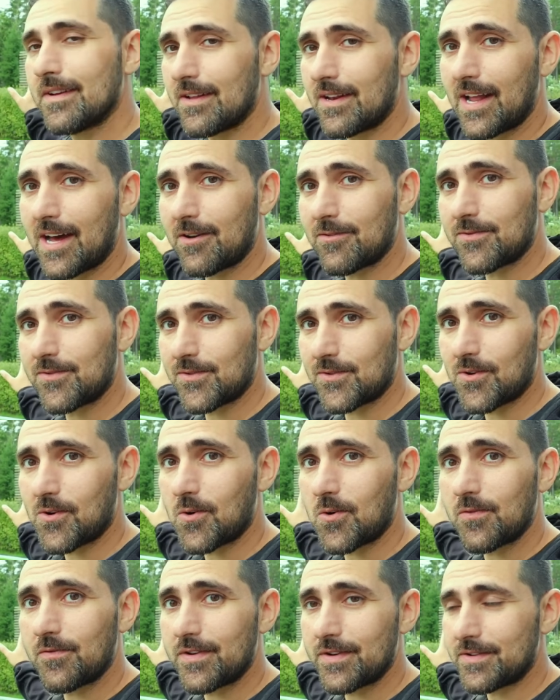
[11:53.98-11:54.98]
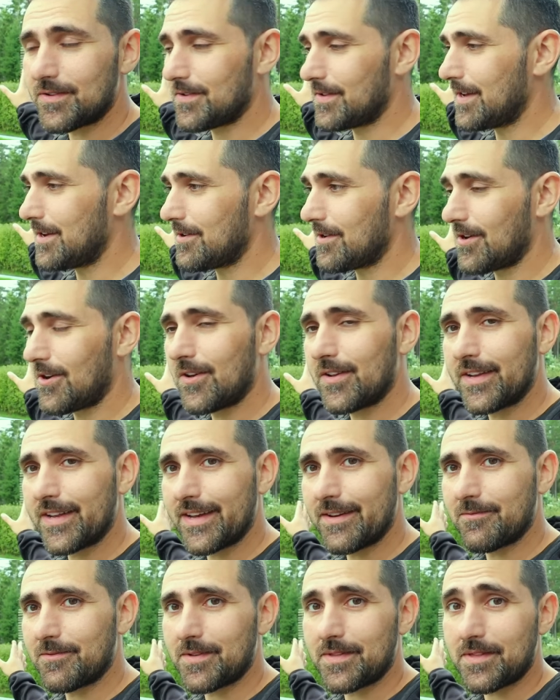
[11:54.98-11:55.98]
allowed to go over to their lawn
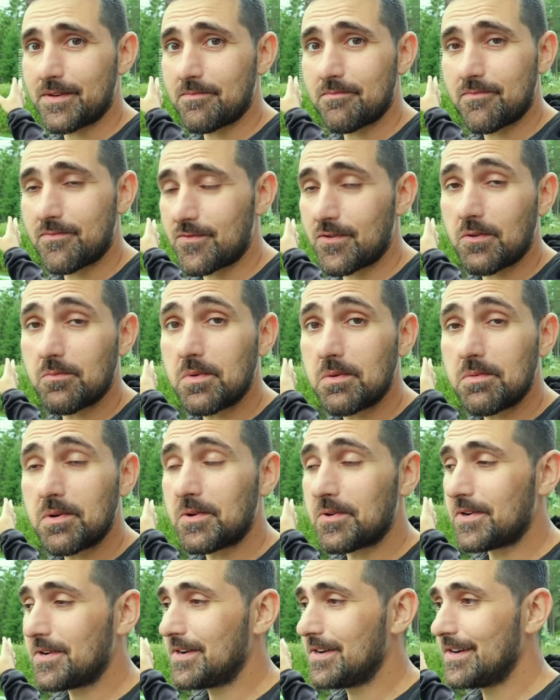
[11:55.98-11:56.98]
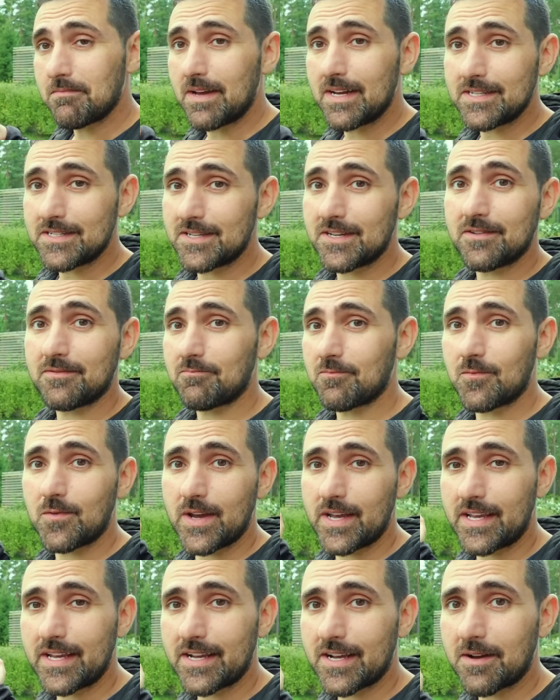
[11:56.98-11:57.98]
with a Robo Mower. Imagining
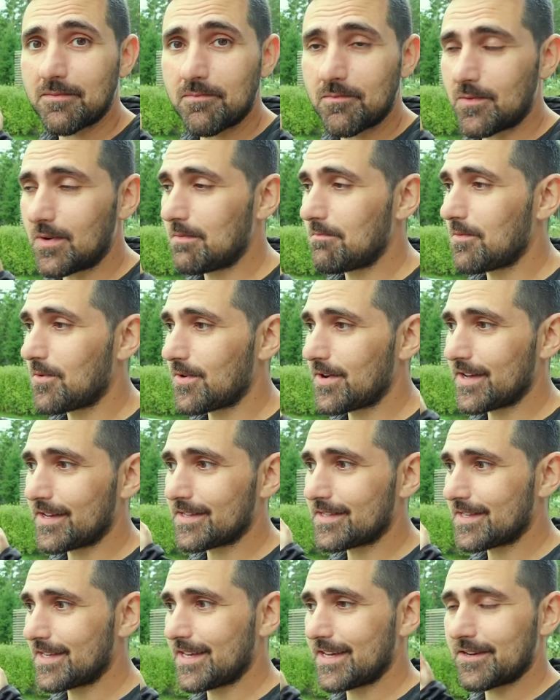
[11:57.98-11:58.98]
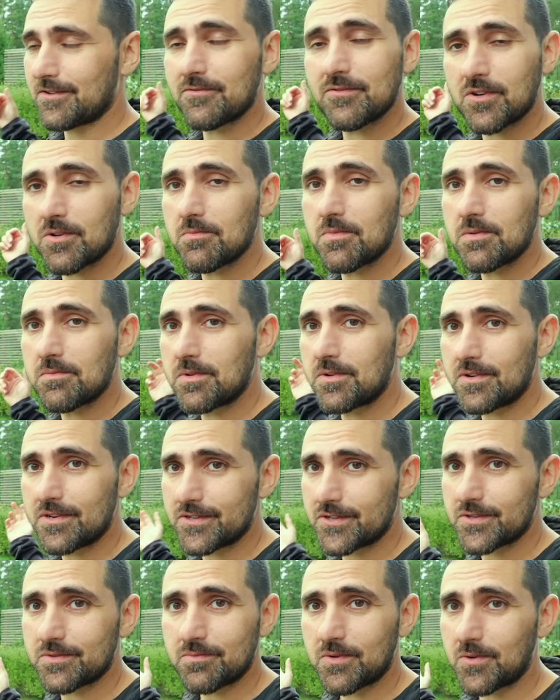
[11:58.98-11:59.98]
waking up one morning seeing a Robo Mower
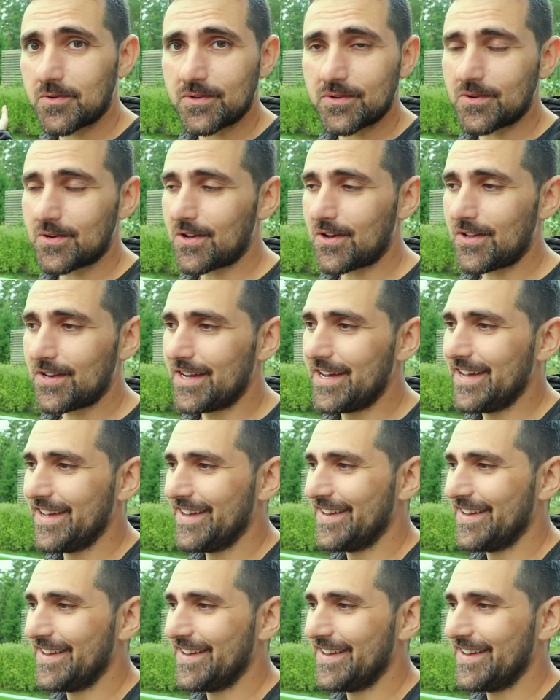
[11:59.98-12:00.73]
just mowing your lawn.